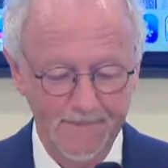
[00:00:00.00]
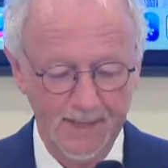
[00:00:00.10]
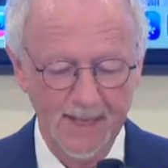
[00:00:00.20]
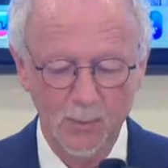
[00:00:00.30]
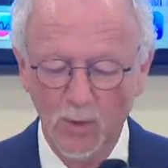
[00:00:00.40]

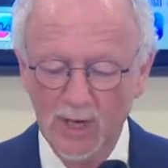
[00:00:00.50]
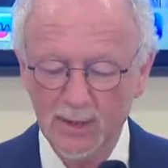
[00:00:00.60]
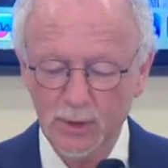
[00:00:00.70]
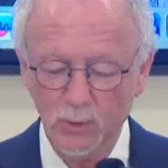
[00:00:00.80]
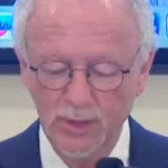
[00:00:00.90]
And why
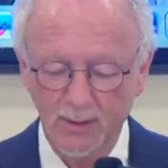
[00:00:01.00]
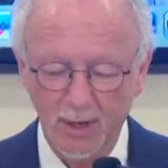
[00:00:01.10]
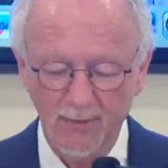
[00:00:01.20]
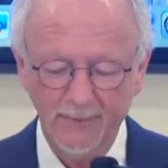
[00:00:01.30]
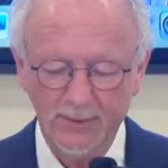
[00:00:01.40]
you will
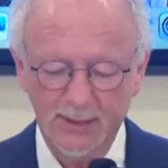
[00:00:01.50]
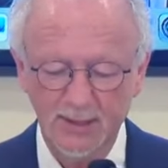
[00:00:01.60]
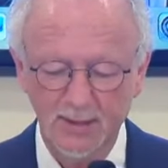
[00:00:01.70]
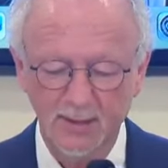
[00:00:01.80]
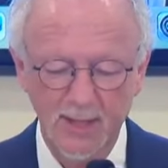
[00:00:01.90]
often
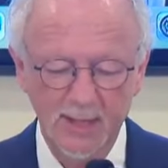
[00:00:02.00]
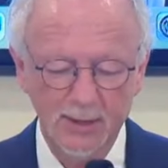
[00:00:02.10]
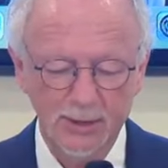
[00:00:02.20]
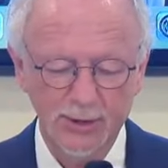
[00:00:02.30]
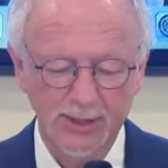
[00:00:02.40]
hear
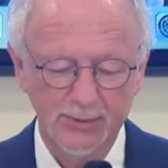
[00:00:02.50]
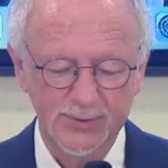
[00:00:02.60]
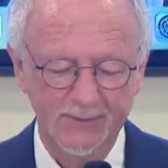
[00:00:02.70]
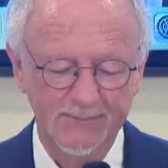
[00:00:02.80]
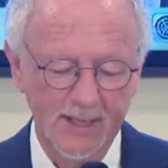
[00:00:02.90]
shouts
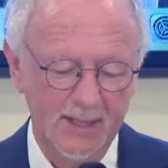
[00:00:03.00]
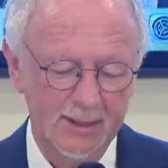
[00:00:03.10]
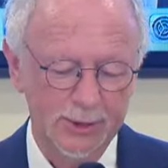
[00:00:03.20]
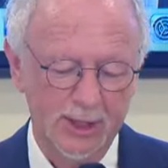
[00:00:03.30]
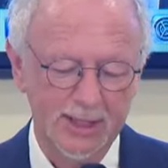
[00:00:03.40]
of
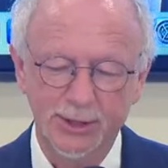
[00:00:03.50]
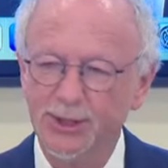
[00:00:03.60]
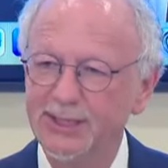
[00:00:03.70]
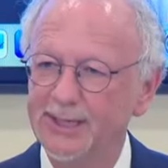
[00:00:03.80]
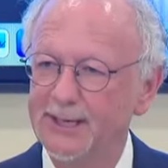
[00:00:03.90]
Jai
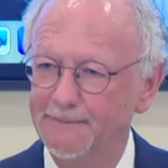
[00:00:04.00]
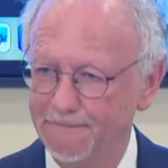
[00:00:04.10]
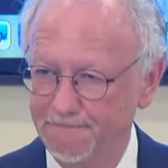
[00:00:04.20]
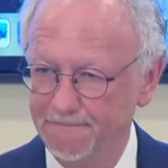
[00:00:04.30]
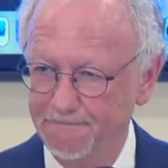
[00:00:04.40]
Shri
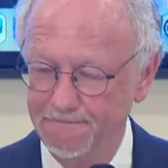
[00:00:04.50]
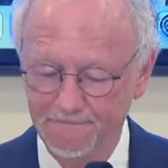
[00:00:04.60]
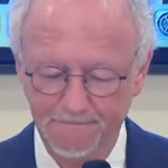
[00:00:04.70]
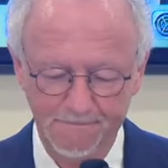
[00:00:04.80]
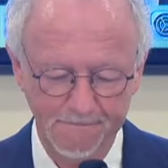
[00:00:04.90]
Ram
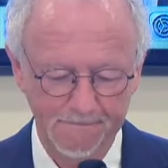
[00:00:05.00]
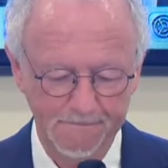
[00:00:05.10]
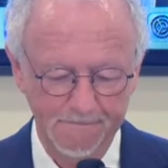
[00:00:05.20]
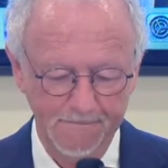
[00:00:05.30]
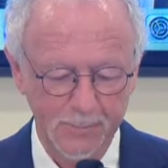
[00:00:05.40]

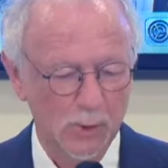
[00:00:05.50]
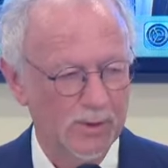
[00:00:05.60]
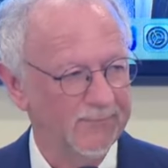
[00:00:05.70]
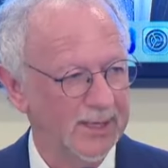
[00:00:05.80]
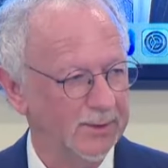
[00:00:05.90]

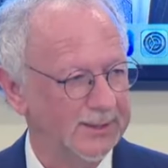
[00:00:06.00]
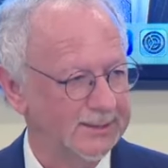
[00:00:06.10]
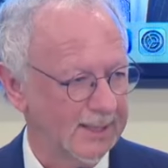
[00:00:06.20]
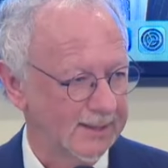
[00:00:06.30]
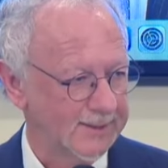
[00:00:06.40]
during violent
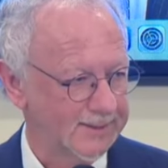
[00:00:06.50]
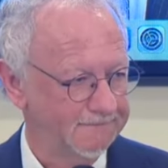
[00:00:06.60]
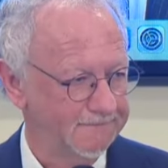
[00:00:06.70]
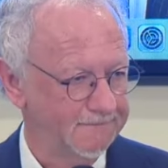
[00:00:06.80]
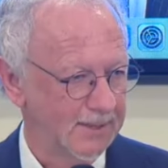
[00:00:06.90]
attacks
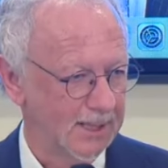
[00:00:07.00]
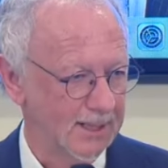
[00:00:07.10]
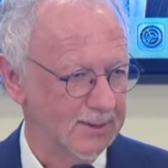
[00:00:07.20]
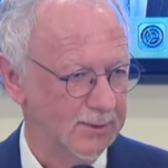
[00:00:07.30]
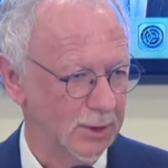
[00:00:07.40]

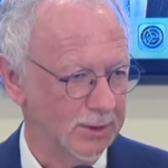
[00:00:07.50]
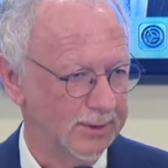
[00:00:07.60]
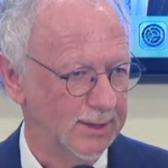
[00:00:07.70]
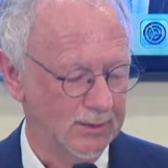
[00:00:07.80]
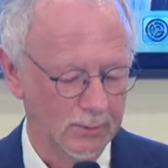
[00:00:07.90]
against
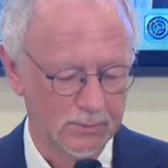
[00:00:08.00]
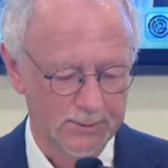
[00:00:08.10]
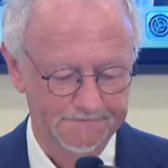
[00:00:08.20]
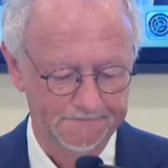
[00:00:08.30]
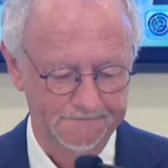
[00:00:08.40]
non-Hindus.